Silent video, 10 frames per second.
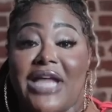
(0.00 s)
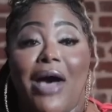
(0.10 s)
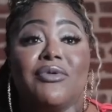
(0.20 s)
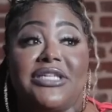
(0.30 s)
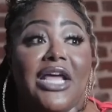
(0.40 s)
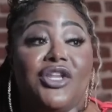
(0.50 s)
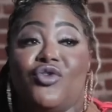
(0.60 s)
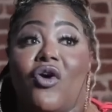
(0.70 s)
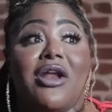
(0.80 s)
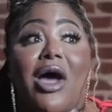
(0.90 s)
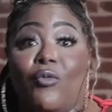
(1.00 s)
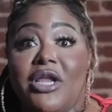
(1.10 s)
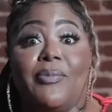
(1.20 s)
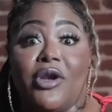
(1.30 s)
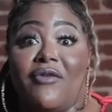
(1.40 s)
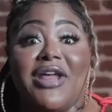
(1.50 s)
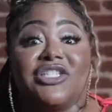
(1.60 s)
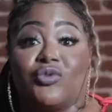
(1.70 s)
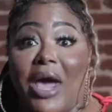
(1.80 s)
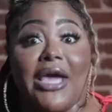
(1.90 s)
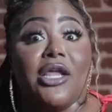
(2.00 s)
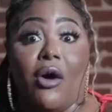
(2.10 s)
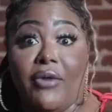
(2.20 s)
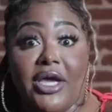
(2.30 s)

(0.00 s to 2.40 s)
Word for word: I was telling you, girl, we'd have been over there swinging on